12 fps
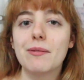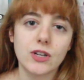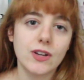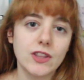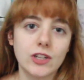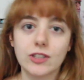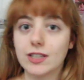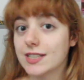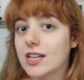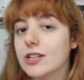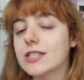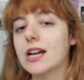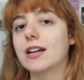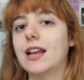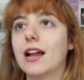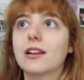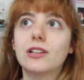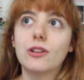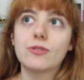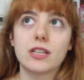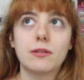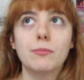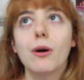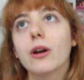So either they sell secondhand clothes
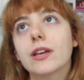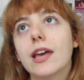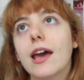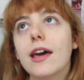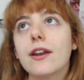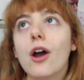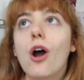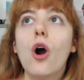at a market,